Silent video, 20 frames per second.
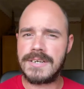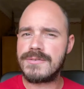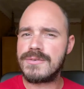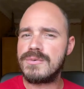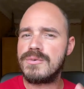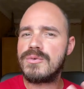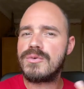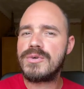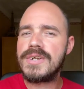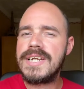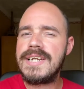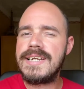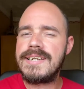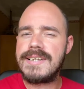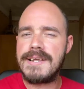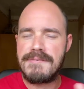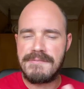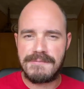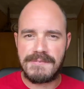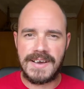doesn't really
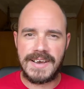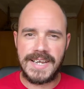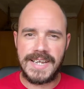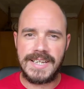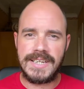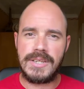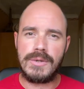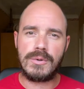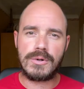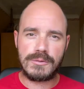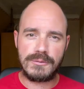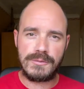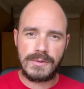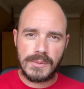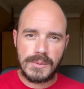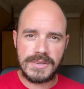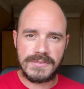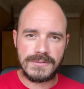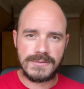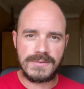define your
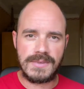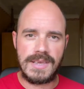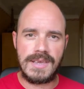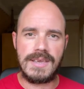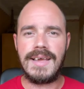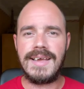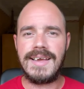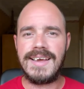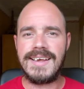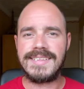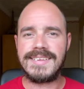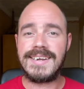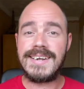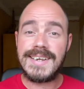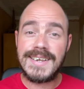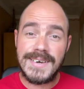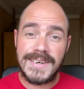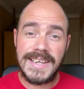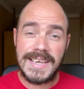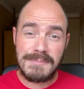fluency. The
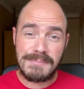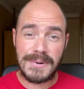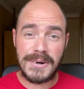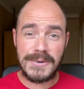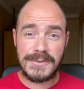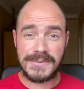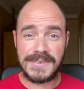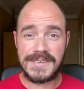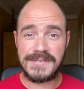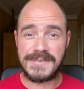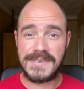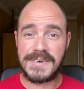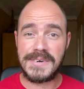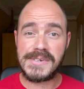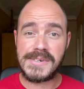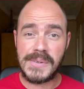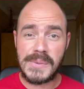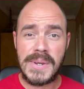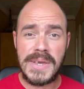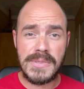learning process you're
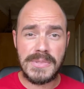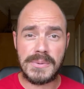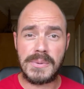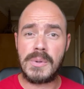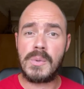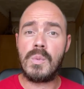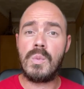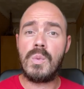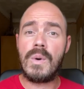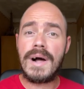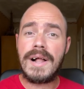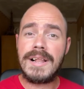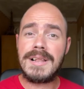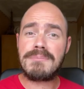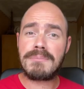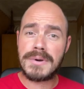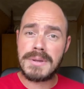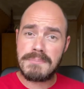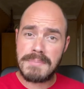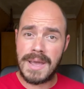going through while
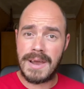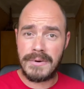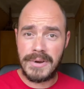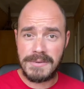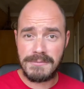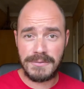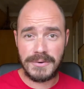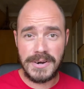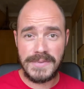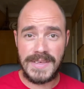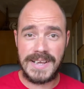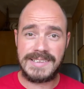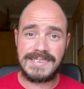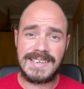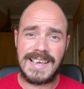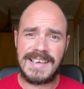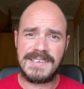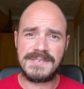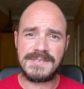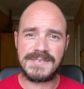preparing for that
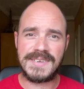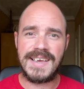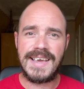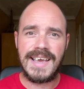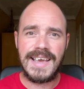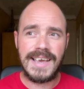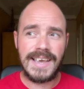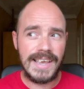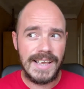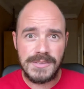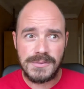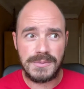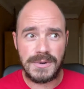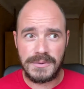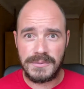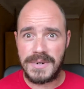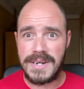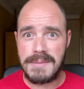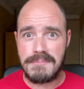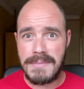test is
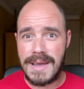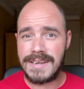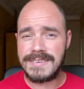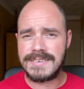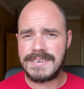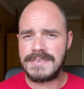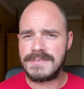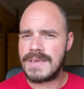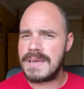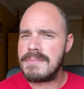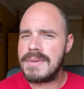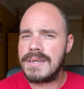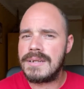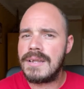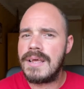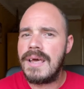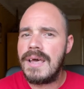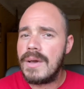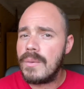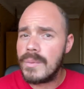what really matters. I
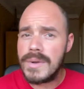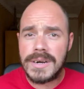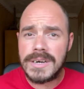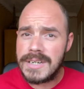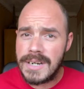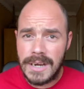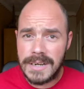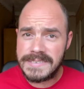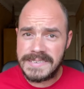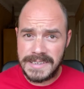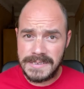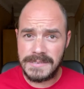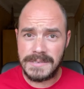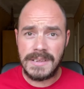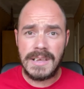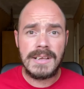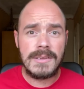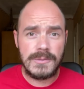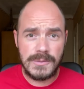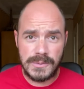mean, we are not
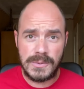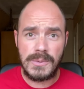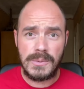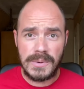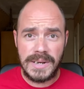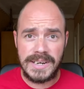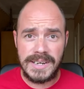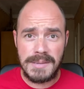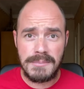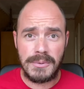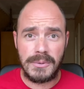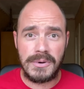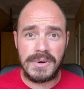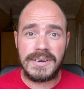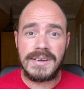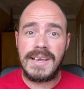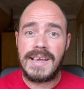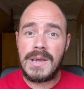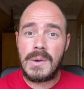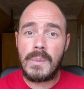in school
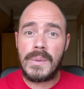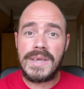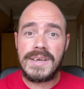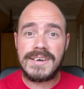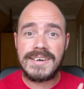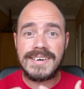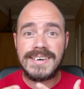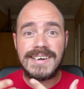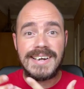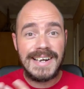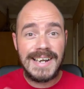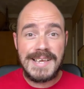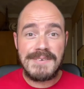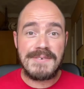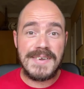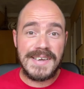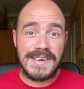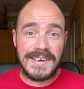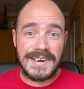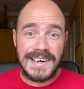anymore. We are
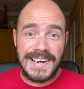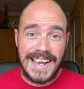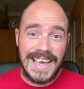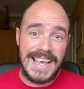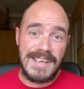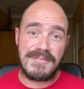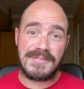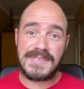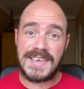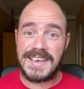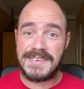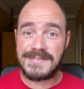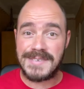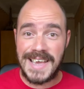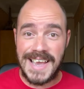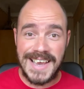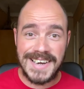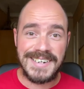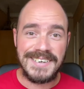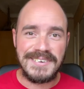living our lives as
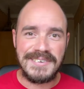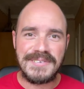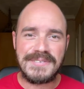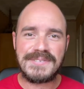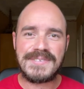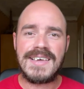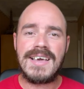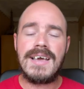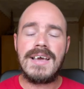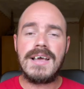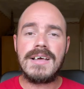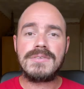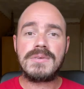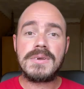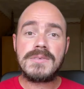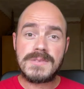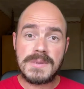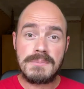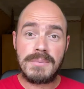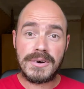adults. So
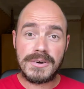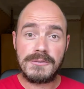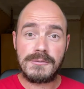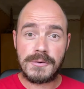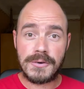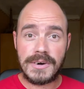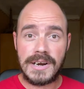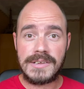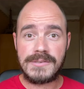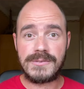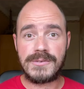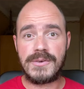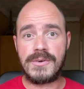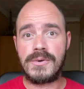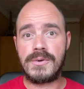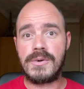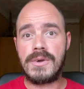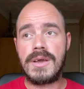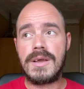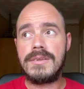it's important for us
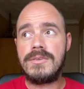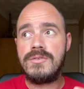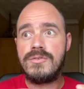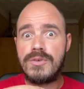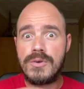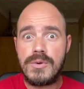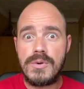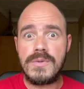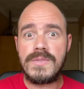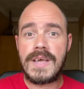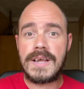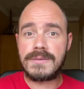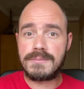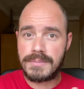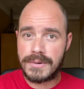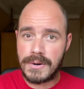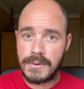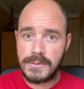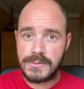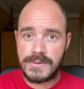to do that
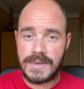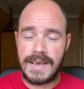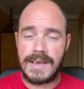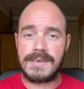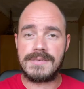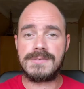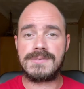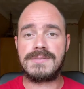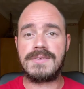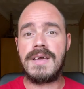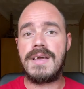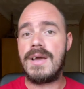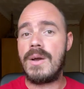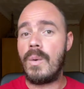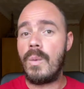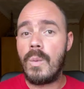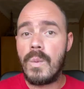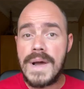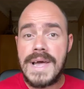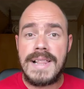process
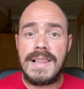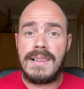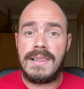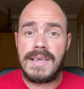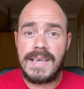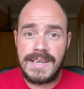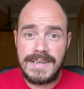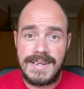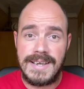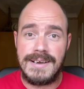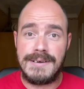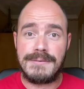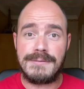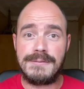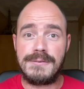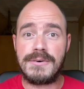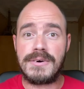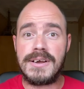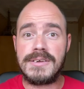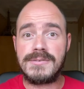well enough
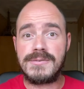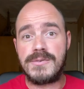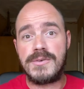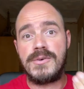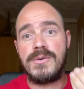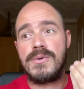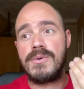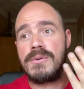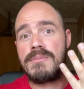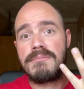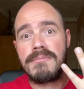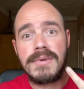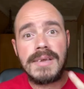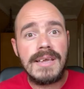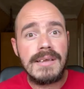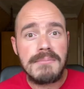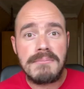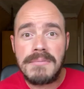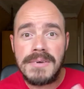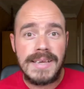for us to
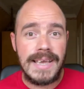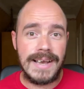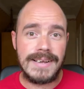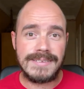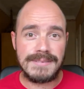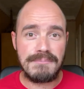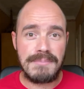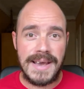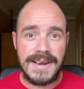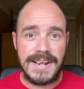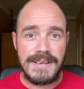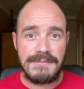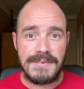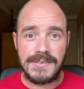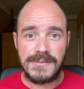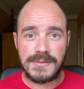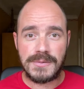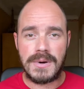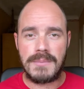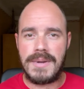get
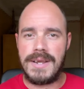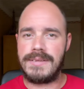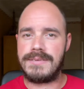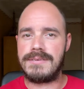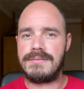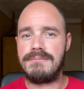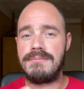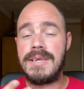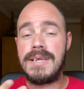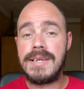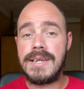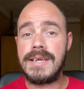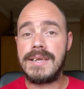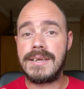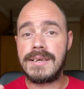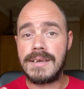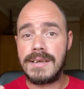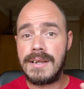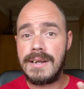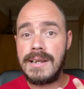benefits from it,
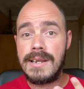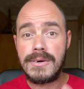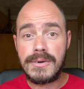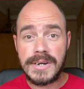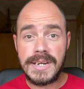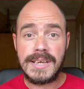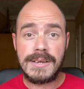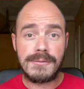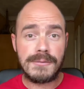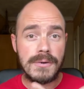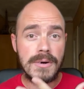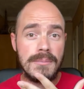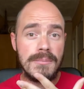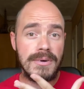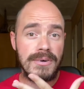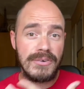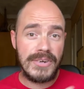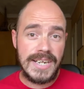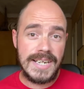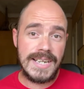meaning learning from
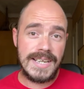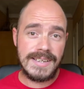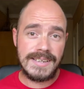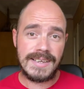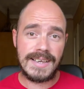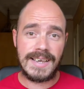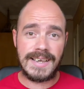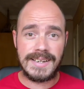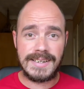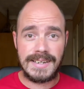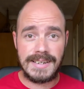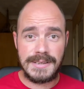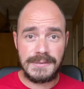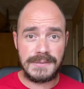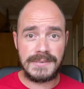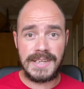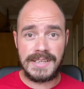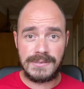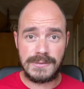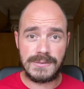reading and
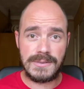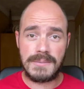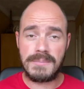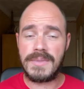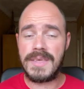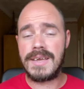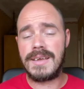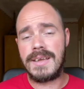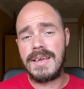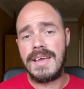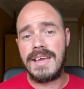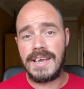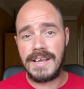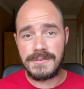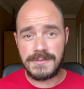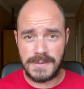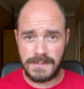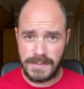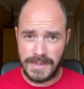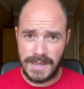listening to something.
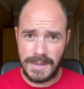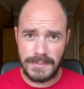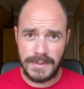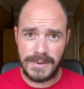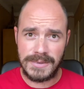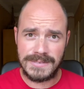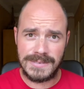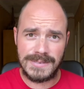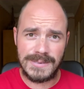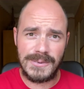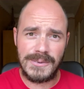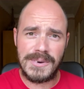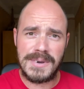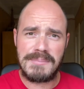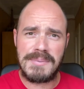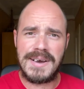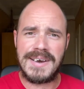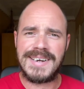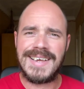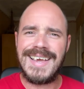It's something I'm going to talk
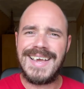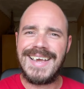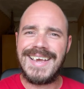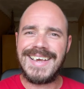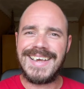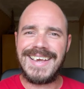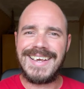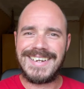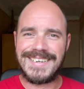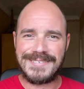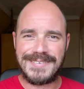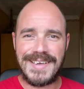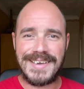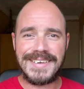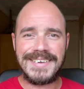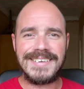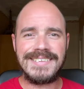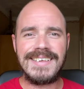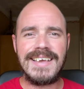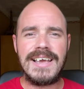about in a
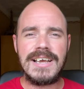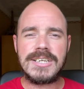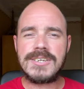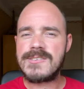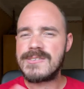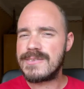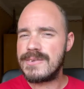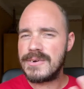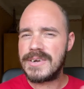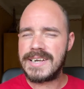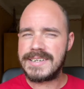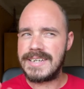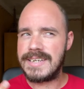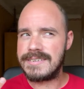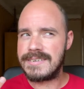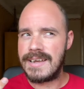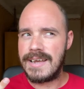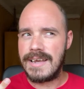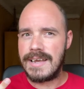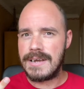second. Just look at
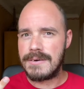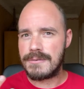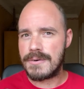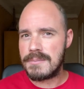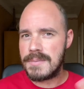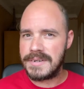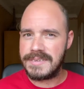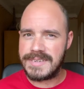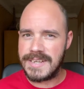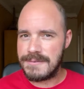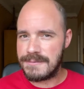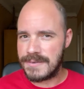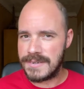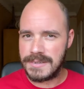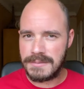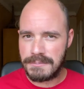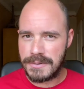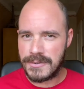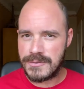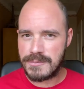it from a
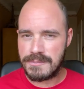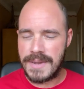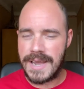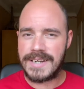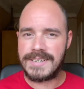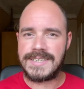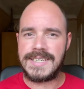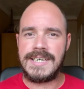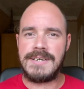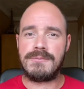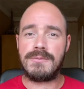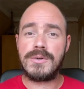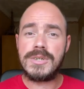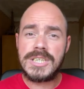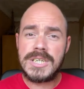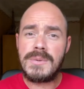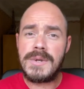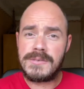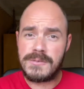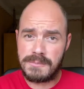different perspective.
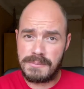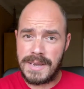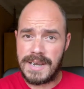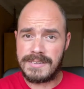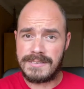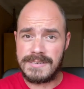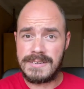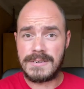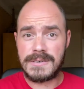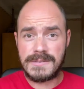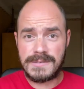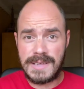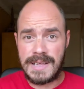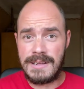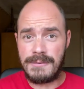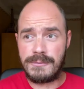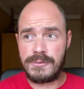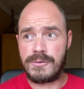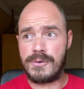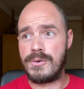Would you expect
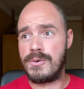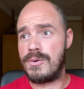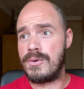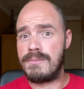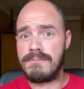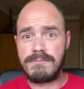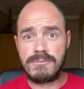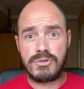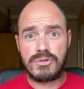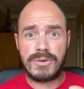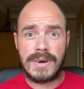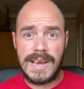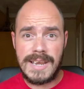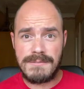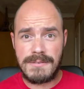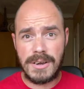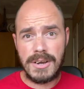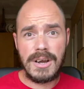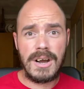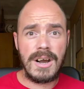yourself to
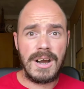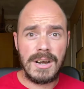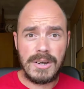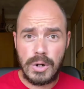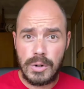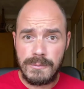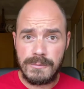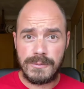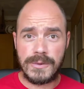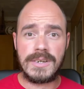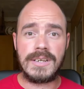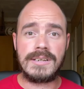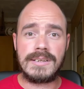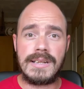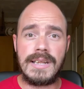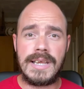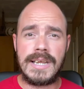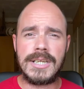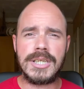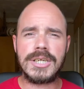drive a car
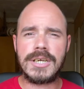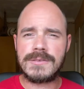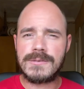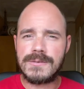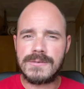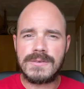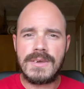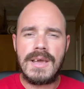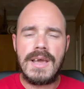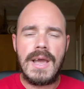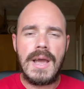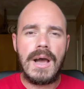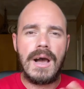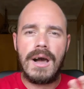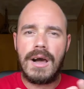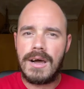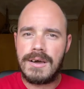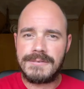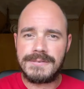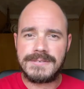confidently just
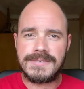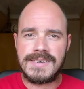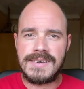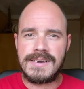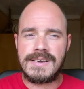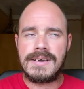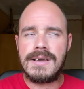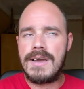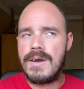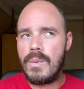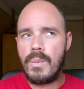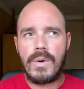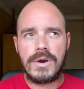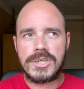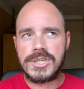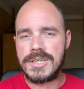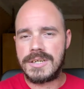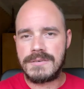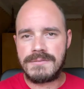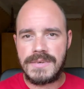after
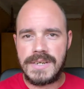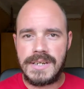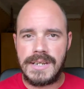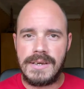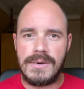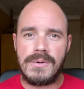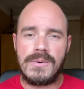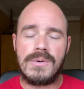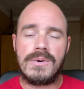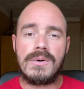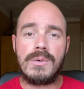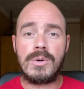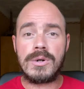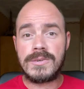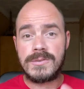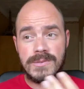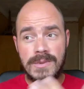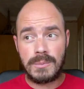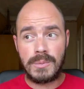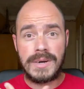watching a video or
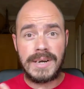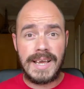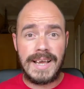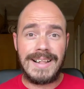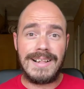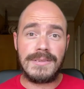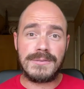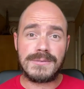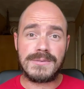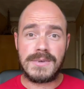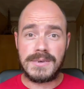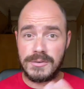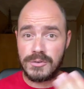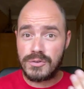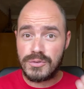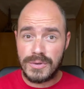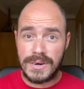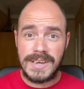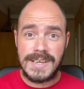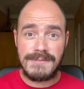someone else
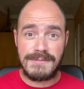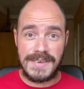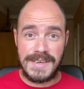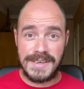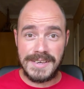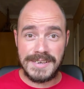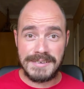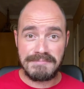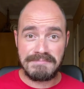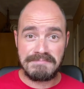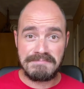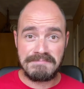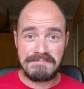driving?